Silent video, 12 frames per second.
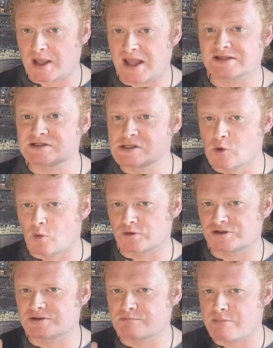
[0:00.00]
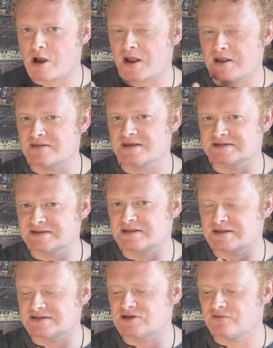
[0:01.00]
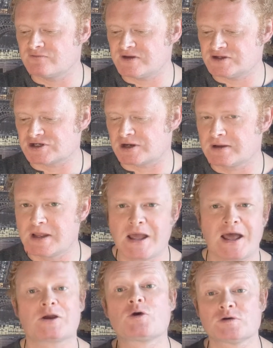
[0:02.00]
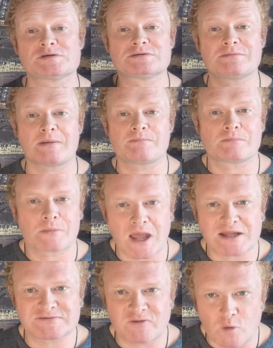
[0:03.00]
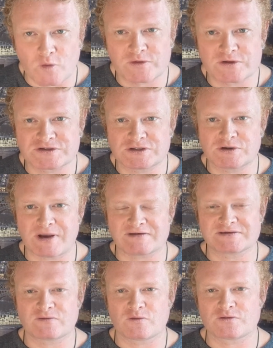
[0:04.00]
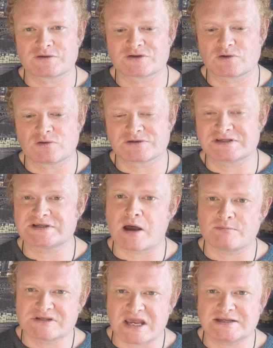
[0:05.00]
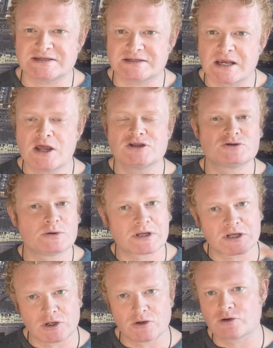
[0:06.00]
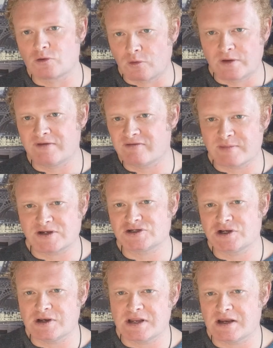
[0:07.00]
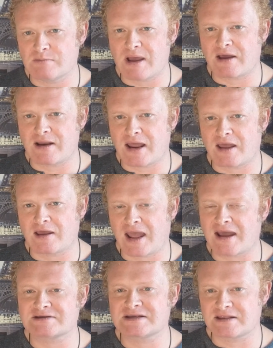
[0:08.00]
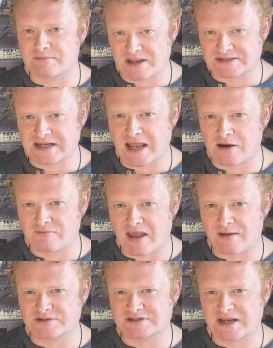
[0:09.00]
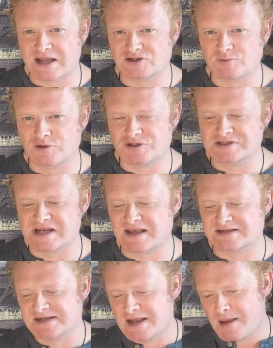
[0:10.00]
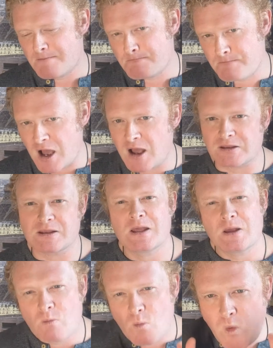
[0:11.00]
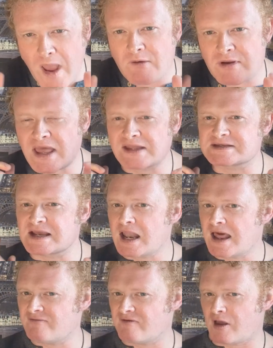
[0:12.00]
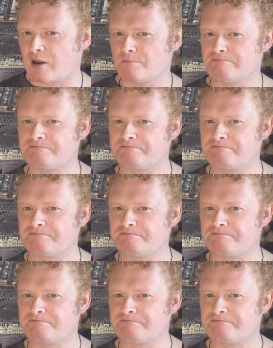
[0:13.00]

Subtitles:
gets launched by this new feature. And of course, Ads for Authors, the new Ads for Authors course, it's updated to include all the information you need about how to get the best out of Amazon attribution tags. But where it gets clever,